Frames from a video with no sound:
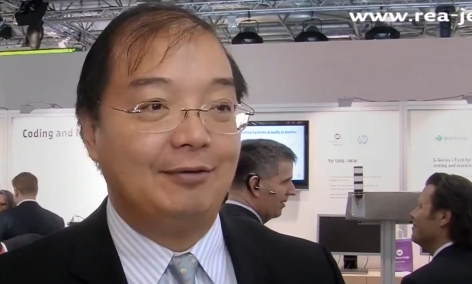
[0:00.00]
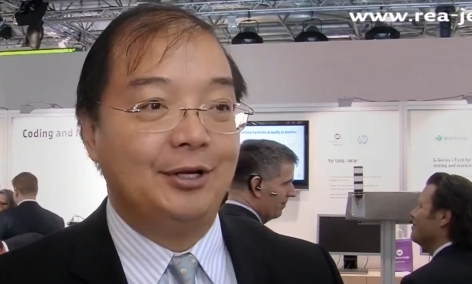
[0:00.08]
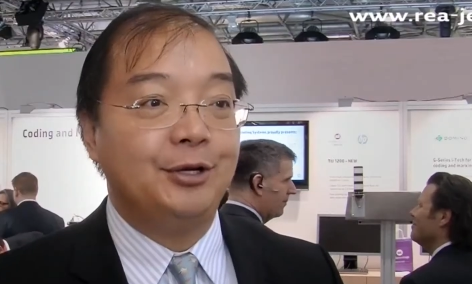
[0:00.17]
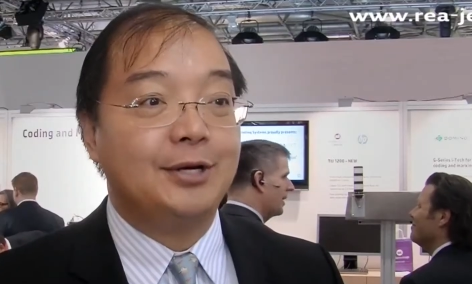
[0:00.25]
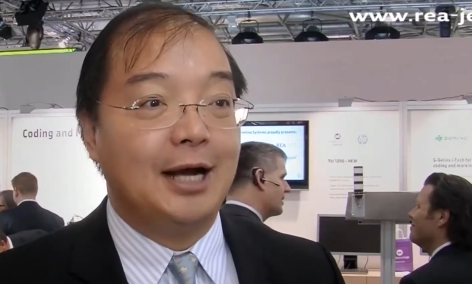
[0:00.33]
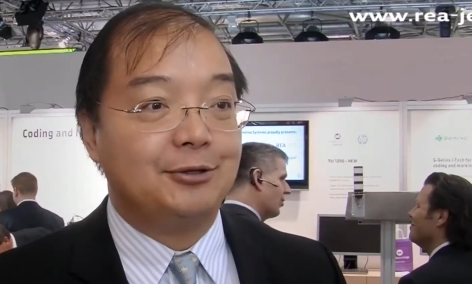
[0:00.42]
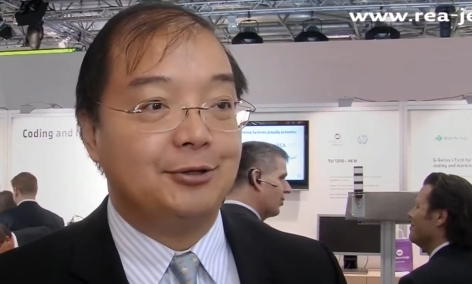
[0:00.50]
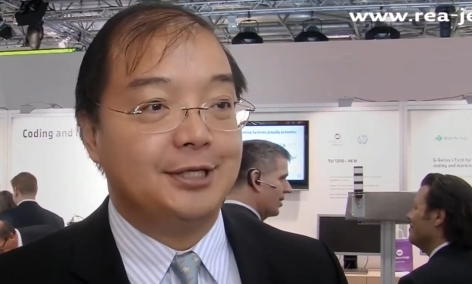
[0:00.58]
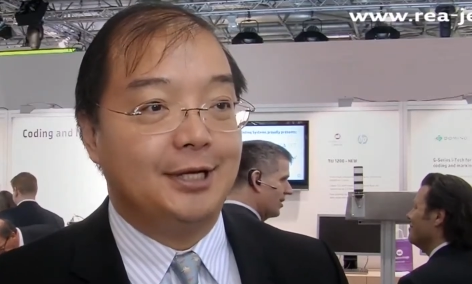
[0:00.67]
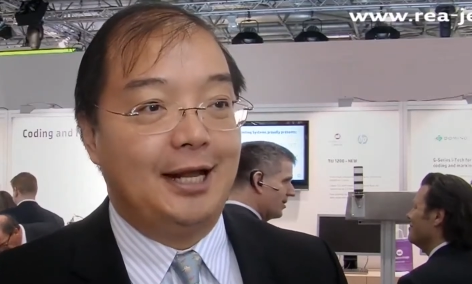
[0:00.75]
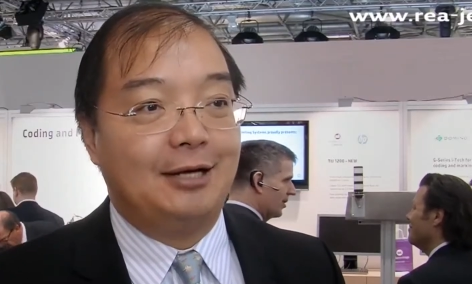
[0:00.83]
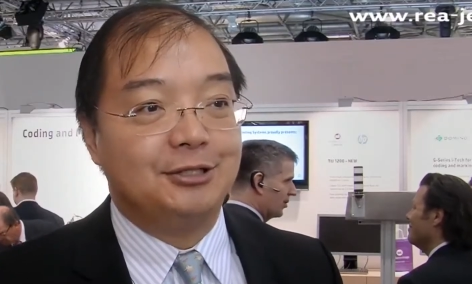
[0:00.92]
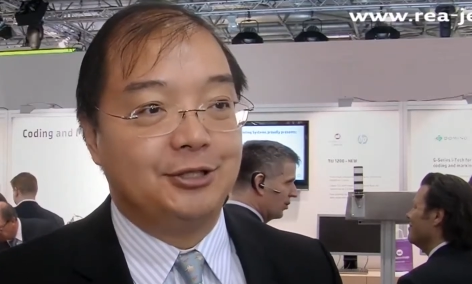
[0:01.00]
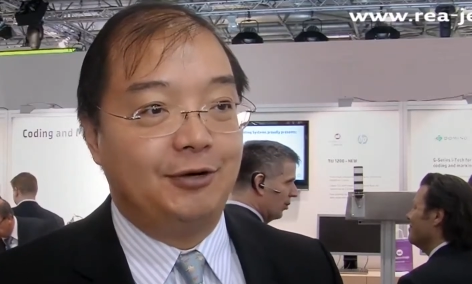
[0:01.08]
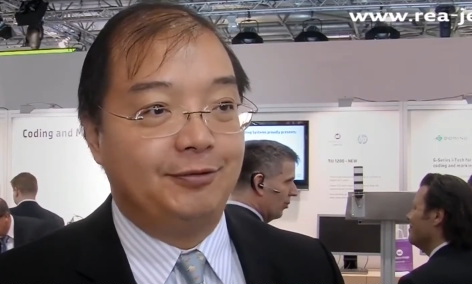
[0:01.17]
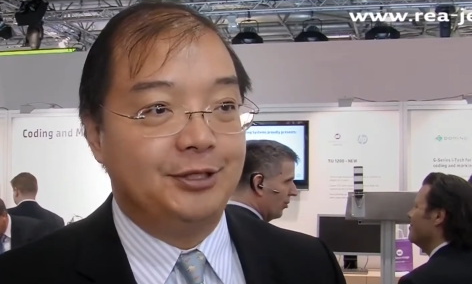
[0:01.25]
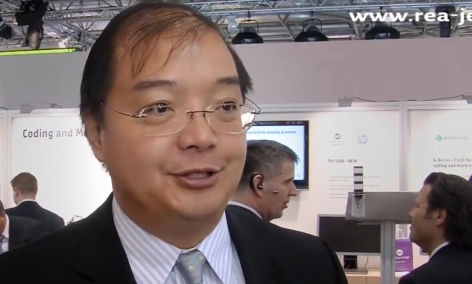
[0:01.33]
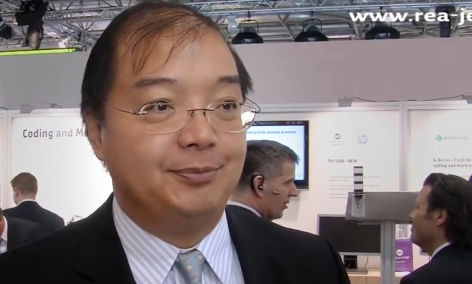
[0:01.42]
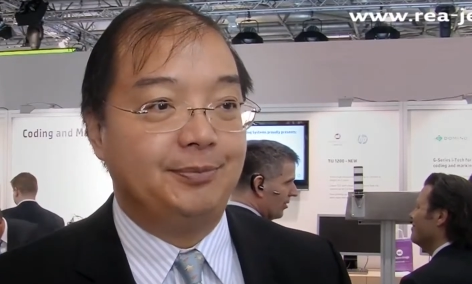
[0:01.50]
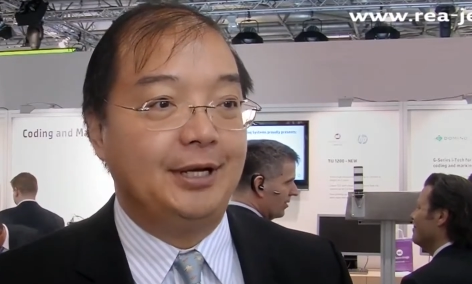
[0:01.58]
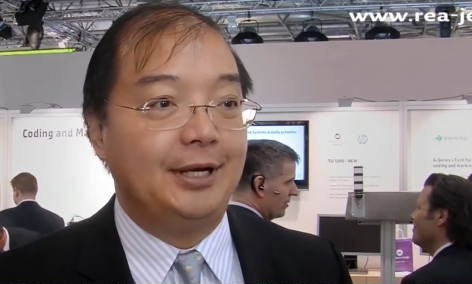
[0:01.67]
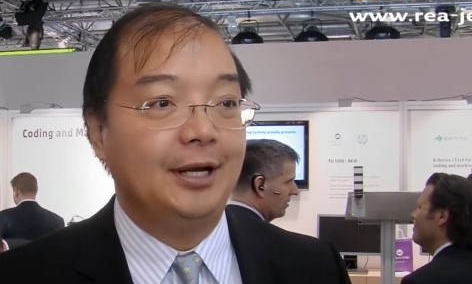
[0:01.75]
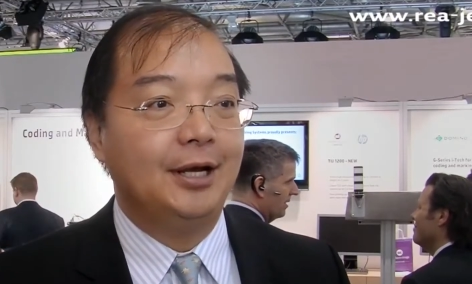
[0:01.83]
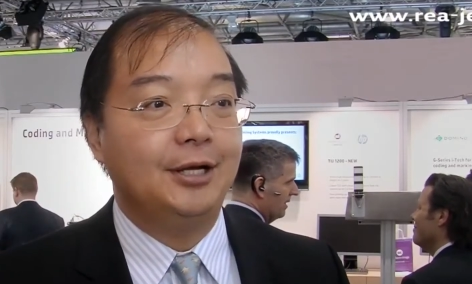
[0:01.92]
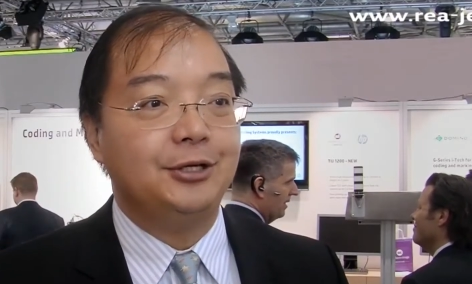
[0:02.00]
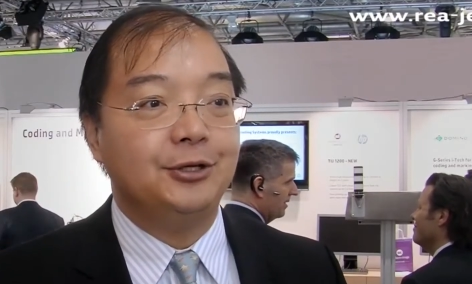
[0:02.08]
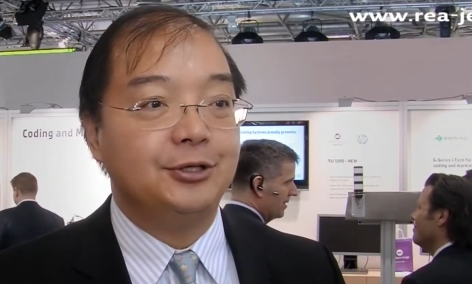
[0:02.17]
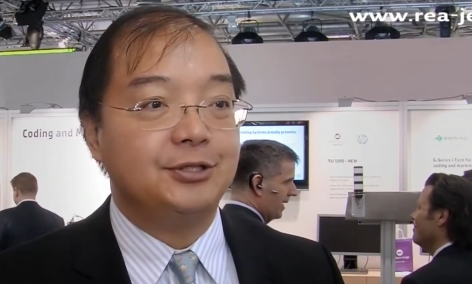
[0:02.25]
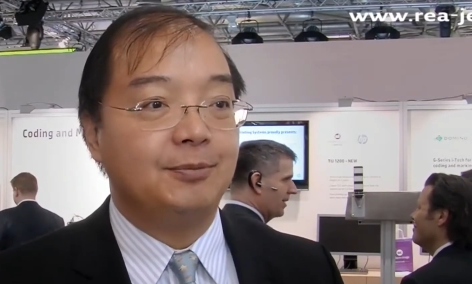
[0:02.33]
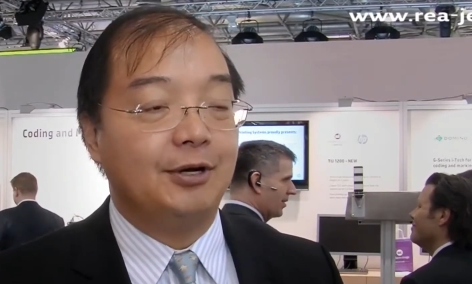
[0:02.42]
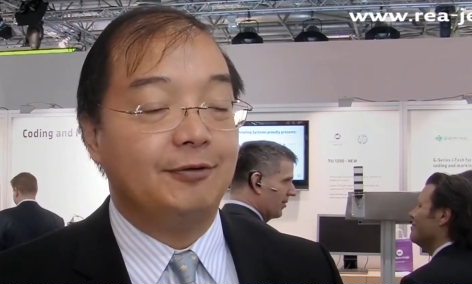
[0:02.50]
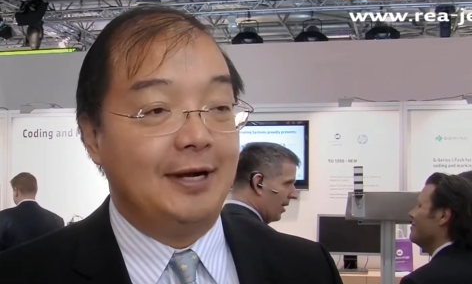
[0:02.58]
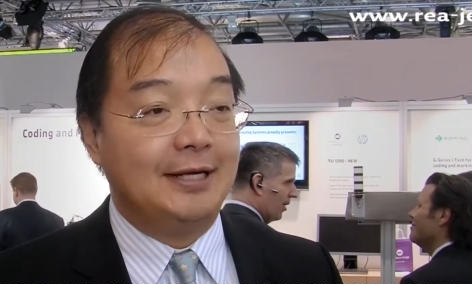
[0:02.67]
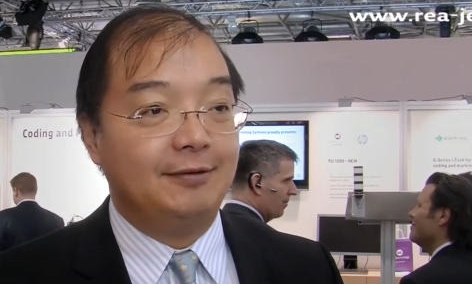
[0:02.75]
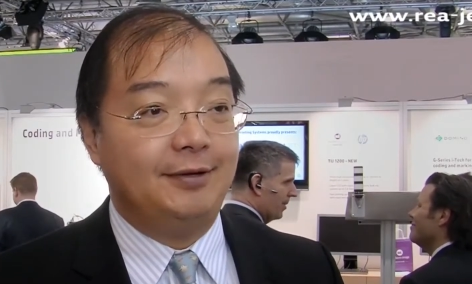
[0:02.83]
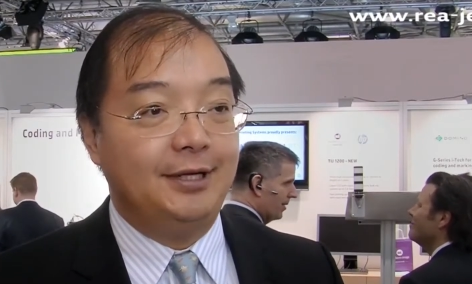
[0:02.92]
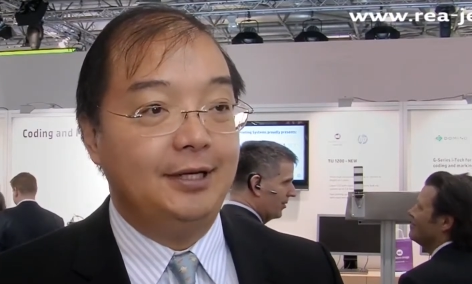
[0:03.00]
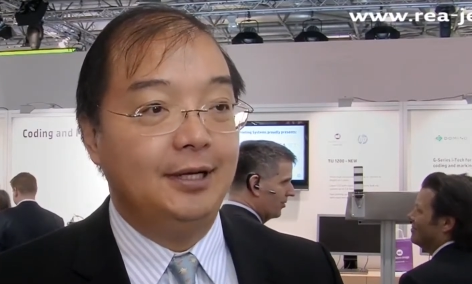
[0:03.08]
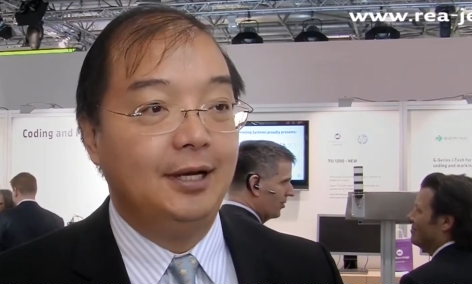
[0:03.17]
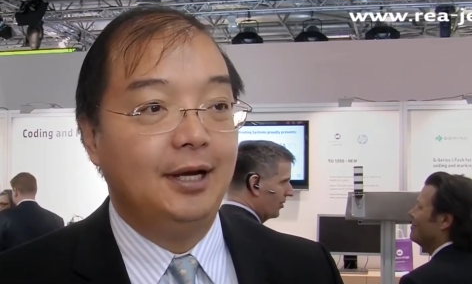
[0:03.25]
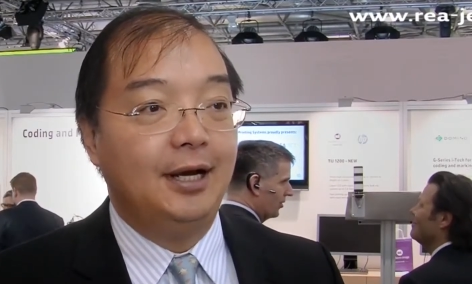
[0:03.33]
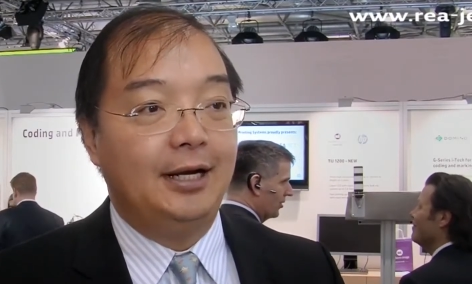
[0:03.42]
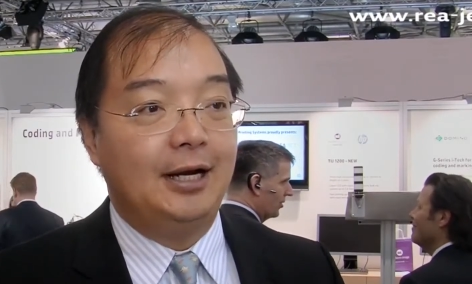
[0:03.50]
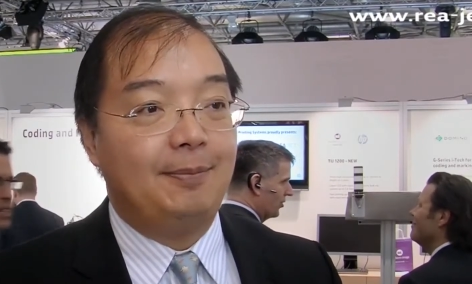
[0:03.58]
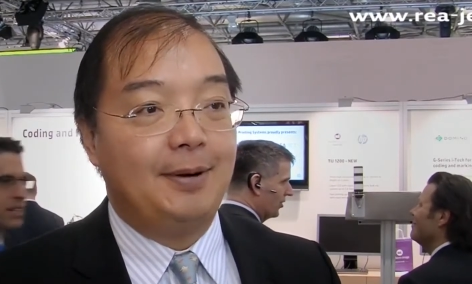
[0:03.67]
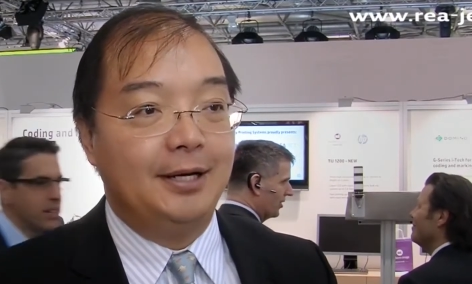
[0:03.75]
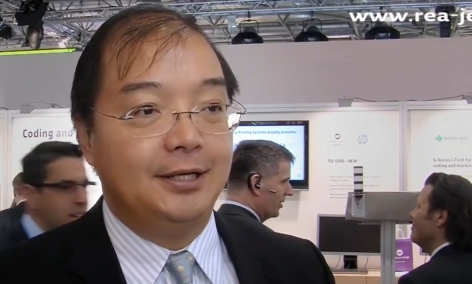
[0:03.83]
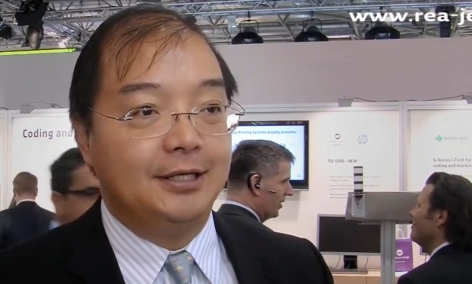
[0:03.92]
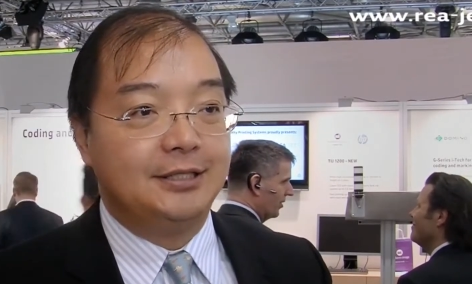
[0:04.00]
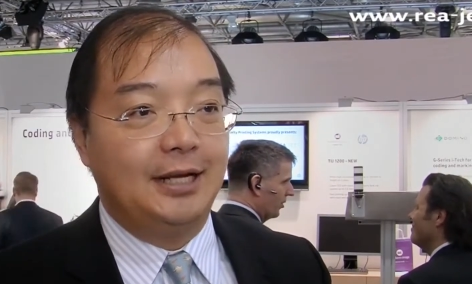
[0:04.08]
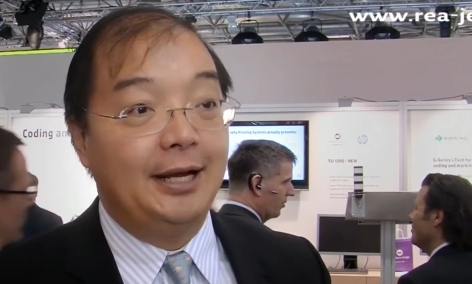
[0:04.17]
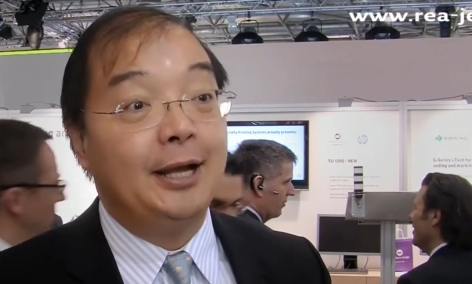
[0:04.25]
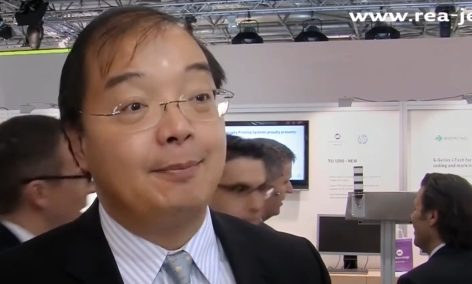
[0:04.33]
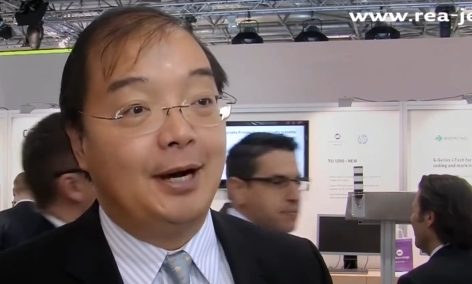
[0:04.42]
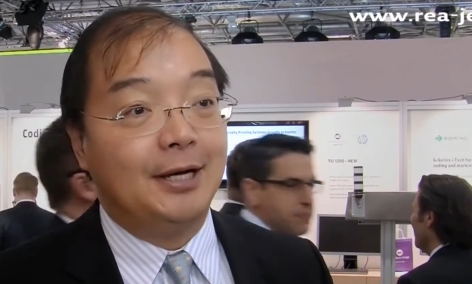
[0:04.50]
Speaker 1: have a new cartridge that allows solvents to be used more effectively and our partners, our ink